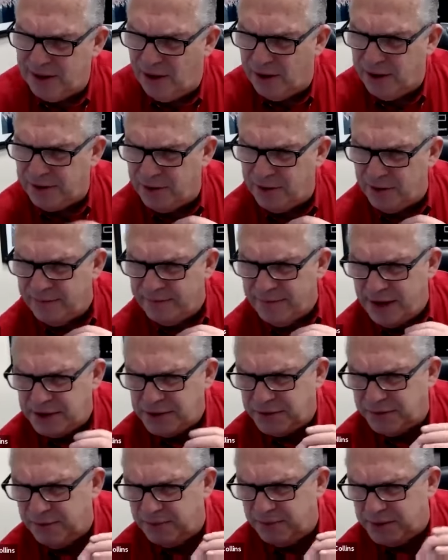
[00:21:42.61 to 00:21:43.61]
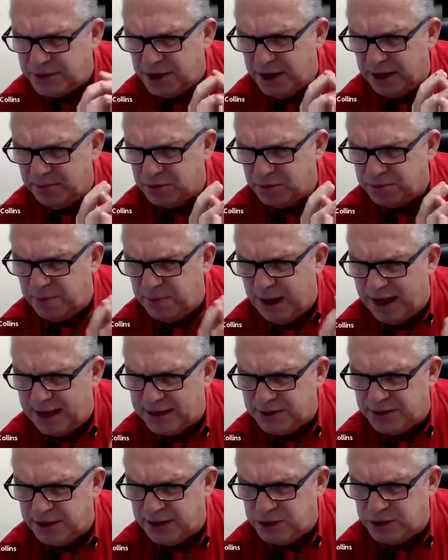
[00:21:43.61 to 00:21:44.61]
Are there events from the chamber's
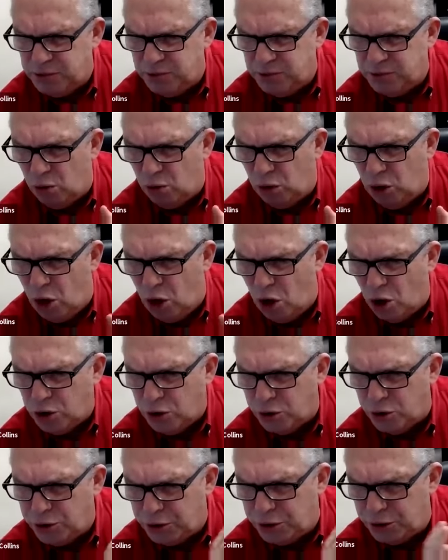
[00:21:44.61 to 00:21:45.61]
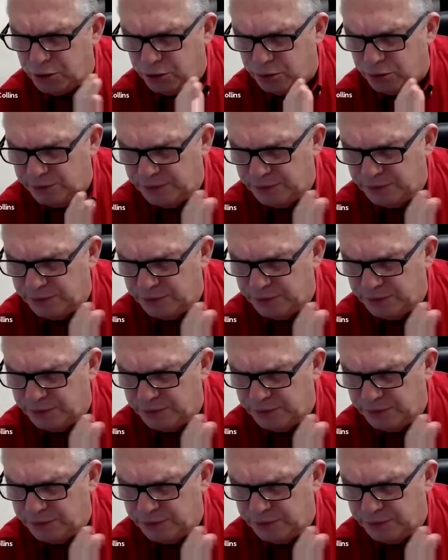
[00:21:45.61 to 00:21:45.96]
past that you no longer do?